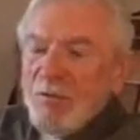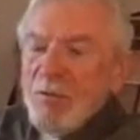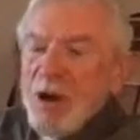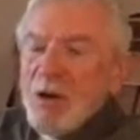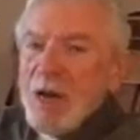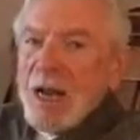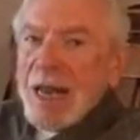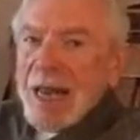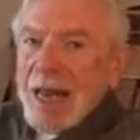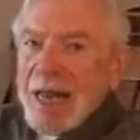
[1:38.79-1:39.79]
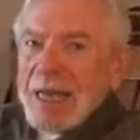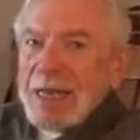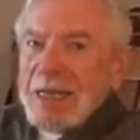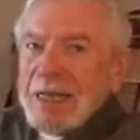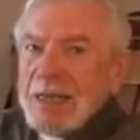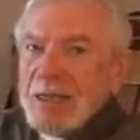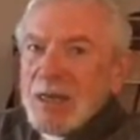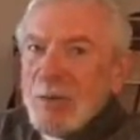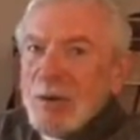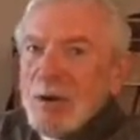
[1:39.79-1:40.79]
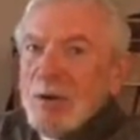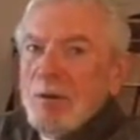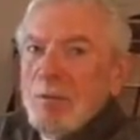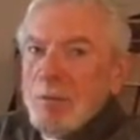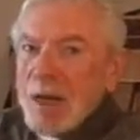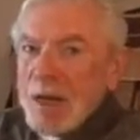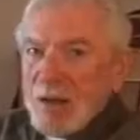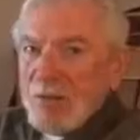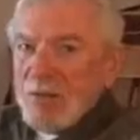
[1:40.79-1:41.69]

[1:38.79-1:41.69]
very light summer pants.